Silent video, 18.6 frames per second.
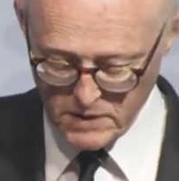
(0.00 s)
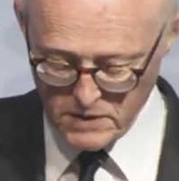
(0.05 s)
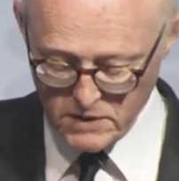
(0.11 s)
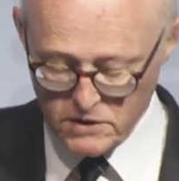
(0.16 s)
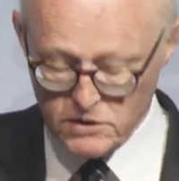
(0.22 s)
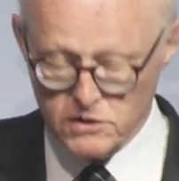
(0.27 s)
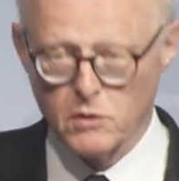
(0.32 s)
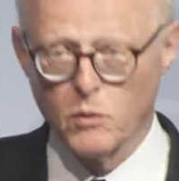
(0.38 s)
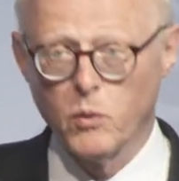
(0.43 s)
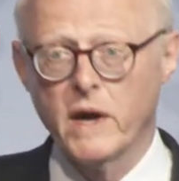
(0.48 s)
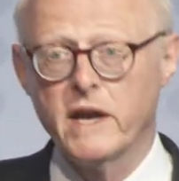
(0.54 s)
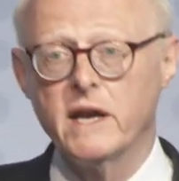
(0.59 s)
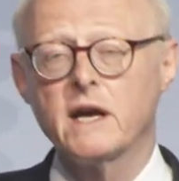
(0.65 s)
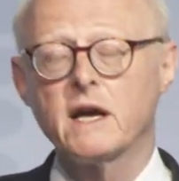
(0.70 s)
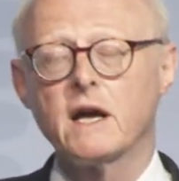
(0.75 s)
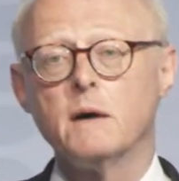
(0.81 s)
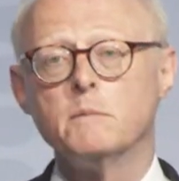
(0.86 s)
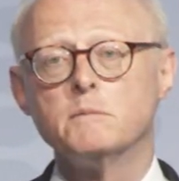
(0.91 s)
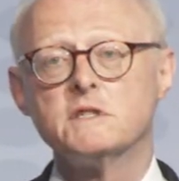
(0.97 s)
So when it
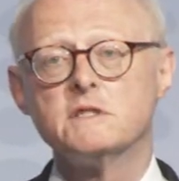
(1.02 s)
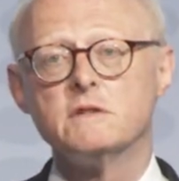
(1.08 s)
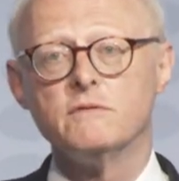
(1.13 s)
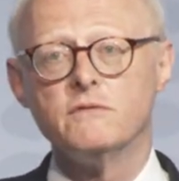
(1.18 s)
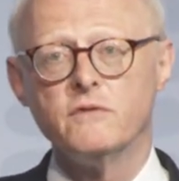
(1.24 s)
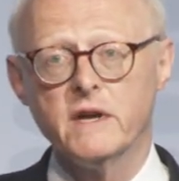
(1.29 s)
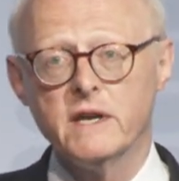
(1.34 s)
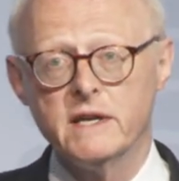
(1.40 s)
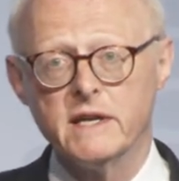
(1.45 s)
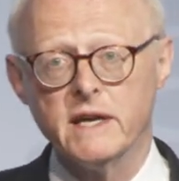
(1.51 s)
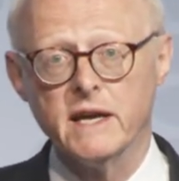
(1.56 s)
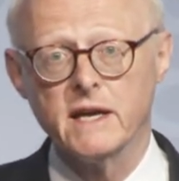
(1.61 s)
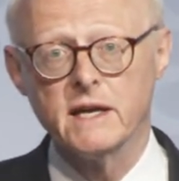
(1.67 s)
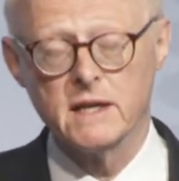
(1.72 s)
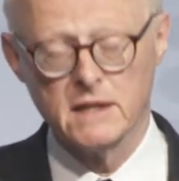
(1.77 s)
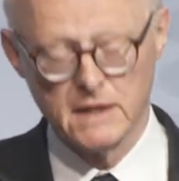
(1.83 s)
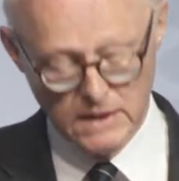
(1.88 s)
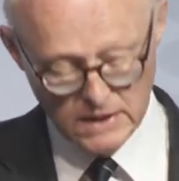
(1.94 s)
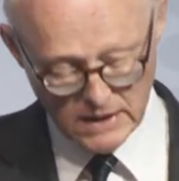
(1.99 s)
comes to funding,
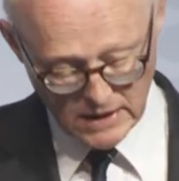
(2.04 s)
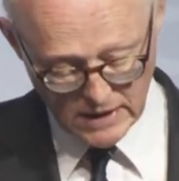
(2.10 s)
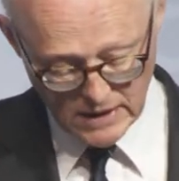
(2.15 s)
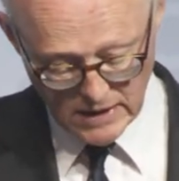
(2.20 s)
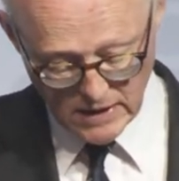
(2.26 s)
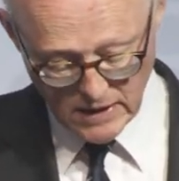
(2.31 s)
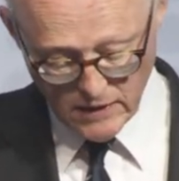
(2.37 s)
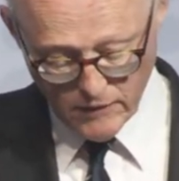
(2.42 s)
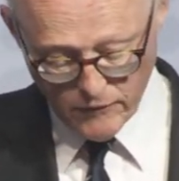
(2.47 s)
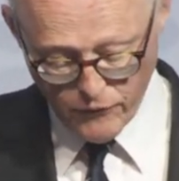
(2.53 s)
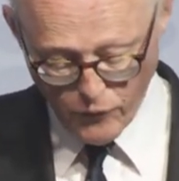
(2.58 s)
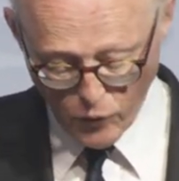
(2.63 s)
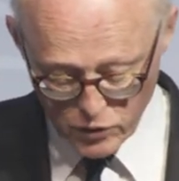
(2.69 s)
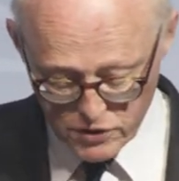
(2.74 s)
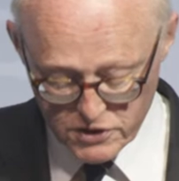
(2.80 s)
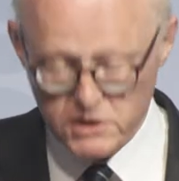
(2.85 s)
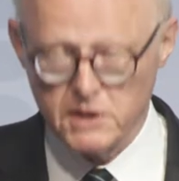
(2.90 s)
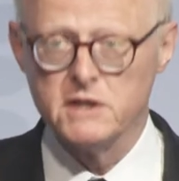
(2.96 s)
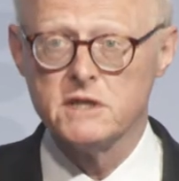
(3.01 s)

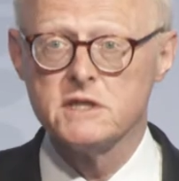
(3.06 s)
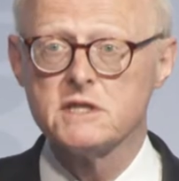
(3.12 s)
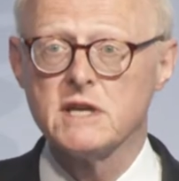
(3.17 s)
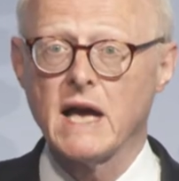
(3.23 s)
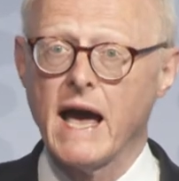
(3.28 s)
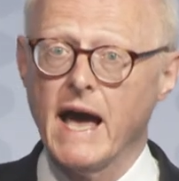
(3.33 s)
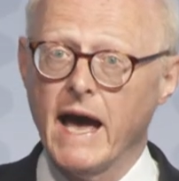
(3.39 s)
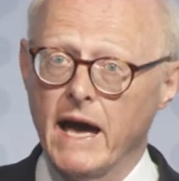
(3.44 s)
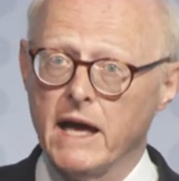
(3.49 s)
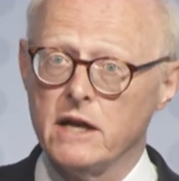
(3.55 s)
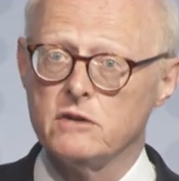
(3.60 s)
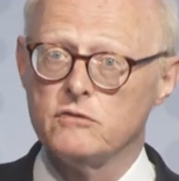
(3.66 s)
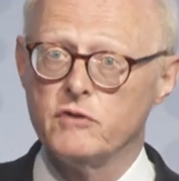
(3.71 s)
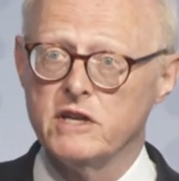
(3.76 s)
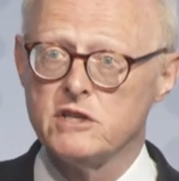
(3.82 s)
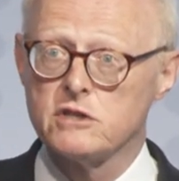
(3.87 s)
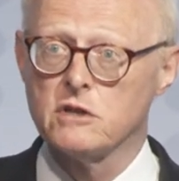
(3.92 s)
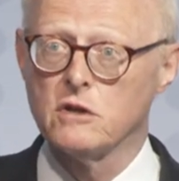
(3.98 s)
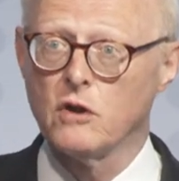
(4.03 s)
forces and
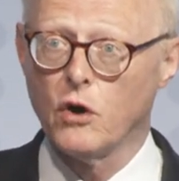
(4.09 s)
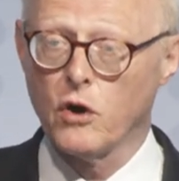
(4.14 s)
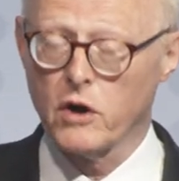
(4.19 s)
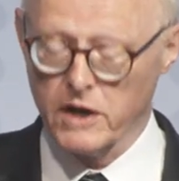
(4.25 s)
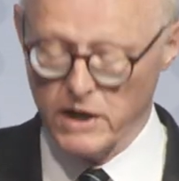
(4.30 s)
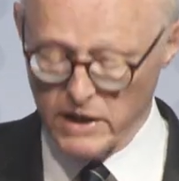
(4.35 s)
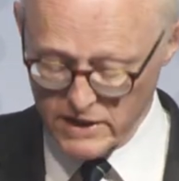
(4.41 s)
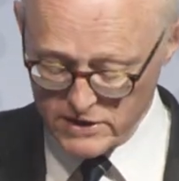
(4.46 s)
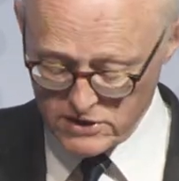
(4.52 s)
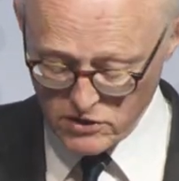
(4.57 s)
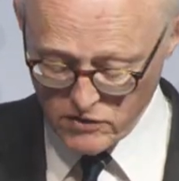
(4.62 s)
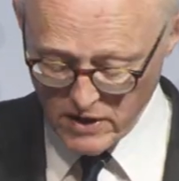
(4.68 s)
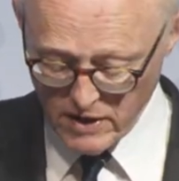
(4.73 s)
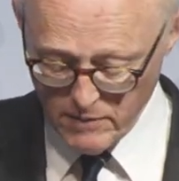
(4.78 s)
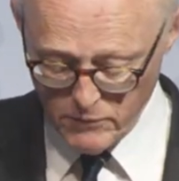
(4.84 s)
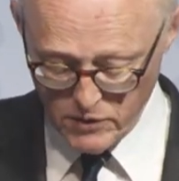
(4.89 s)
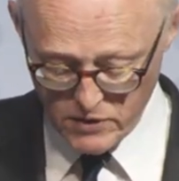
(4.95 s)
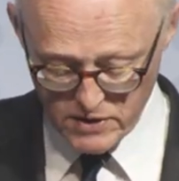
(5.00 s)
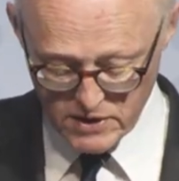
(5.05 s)
regional organized
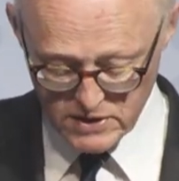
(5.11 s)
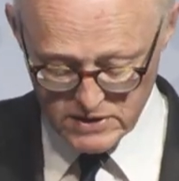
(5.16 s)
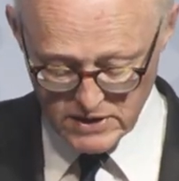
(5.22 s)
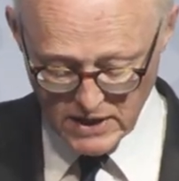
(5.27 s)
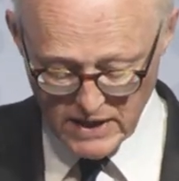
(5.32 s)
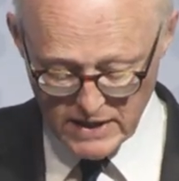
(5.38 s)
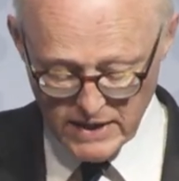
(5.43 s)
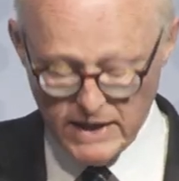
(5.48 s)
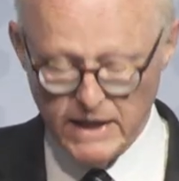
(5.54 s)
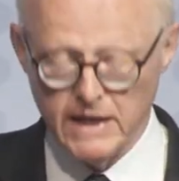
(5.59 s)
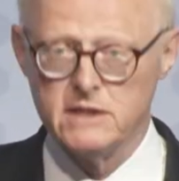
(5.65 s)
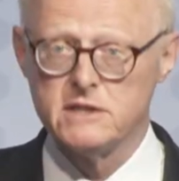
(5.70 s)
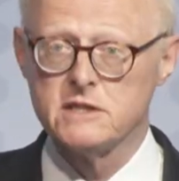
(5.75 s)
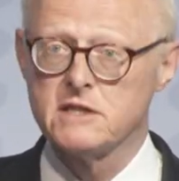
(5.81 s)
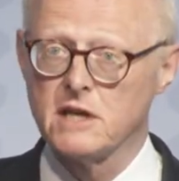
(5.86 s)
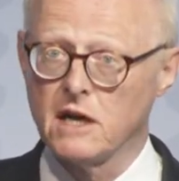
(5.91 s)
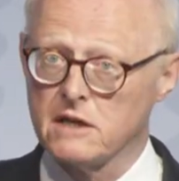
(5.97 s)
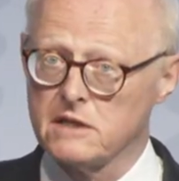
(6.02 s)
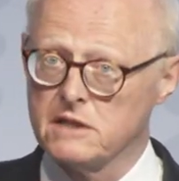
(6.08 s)
crime units need
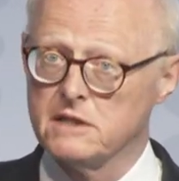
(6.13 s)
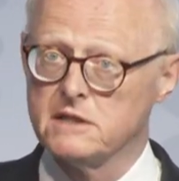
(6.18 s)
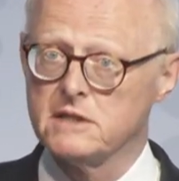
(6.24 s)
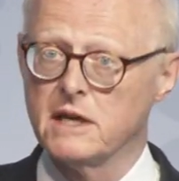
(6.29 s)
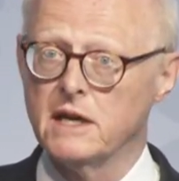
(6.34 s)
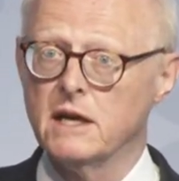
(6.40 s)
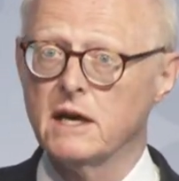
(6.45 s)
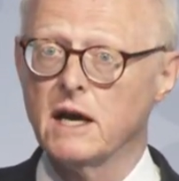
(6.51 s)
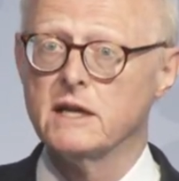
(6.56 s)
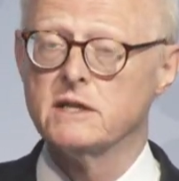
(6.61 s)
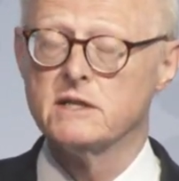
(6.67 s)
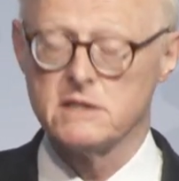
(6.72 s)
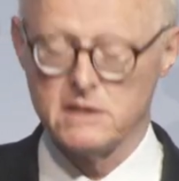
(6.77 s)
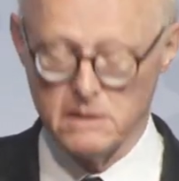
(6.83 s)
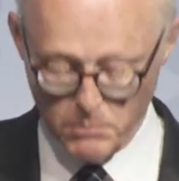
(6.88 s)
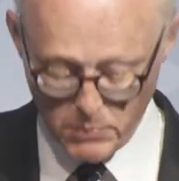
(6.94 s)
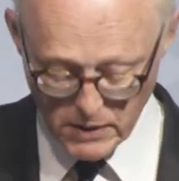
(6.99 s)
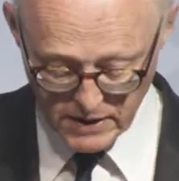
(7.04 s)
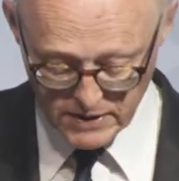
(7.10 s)
certainty and
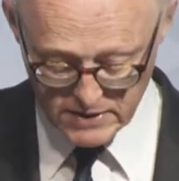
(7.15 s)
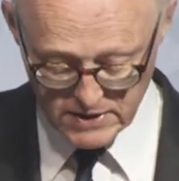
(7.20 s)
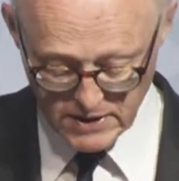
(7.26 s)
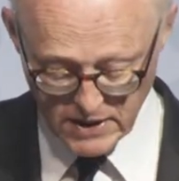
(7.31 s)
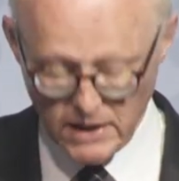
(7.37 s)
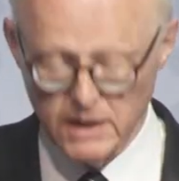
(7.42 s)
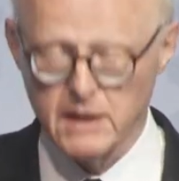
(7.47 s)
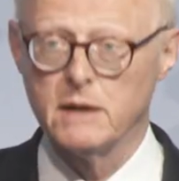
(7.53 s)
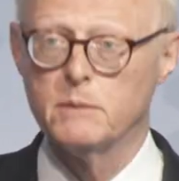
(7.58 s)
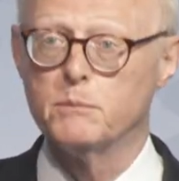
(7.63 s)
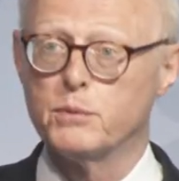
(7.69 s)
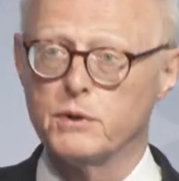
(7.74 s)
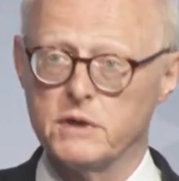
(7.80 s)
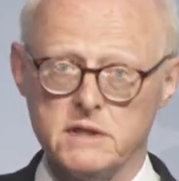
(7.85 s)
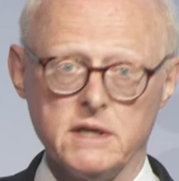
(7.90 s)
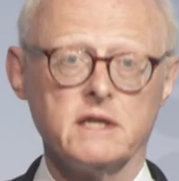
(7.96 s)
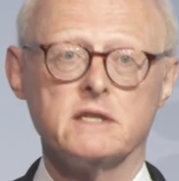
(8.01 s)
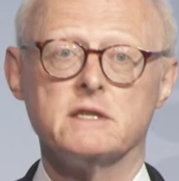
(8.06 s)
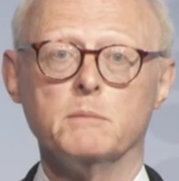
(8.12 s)
stability and
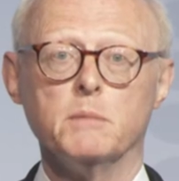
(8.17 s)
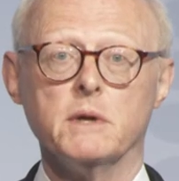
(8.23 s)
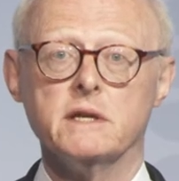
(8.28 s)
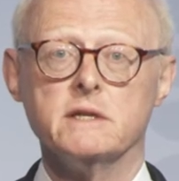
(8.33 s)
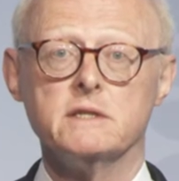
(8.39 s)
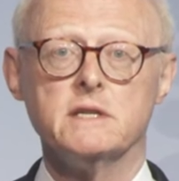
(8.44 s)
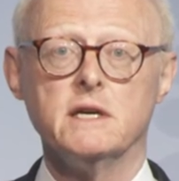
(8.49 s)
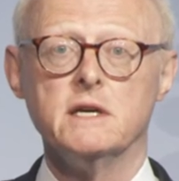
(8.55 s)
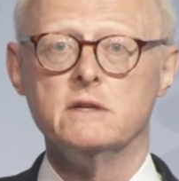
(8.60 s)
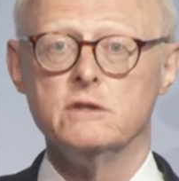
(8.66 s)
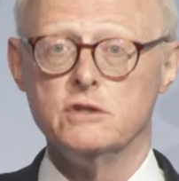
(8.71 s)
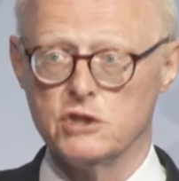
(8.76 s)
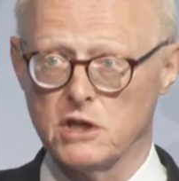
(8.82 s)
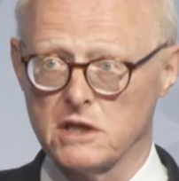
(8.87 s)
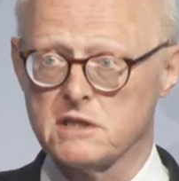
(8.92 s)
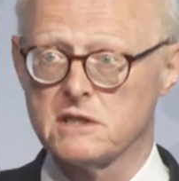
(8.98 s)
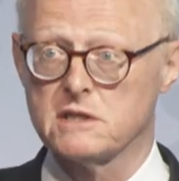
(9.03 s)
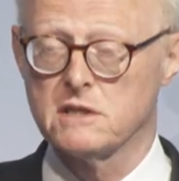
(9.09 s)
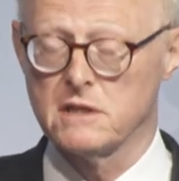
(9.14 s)
predictability
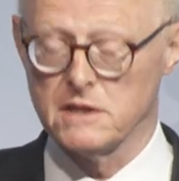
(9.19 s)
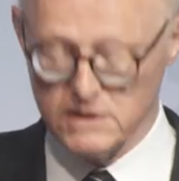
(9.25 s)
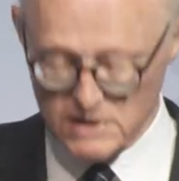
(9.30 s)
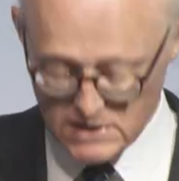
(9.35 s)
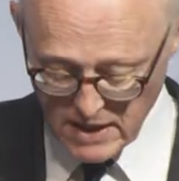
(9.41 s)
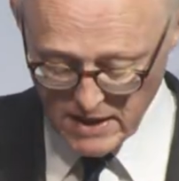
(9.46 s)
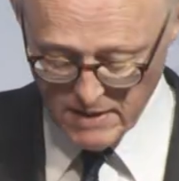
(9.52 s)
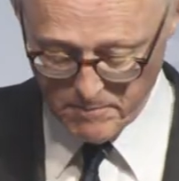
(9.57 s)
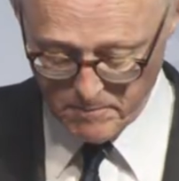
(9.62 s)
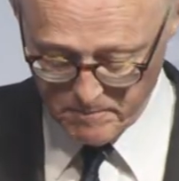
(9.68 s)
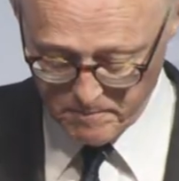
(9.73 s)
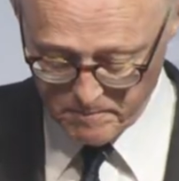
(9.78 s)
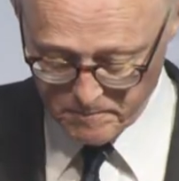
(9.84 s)
just the same.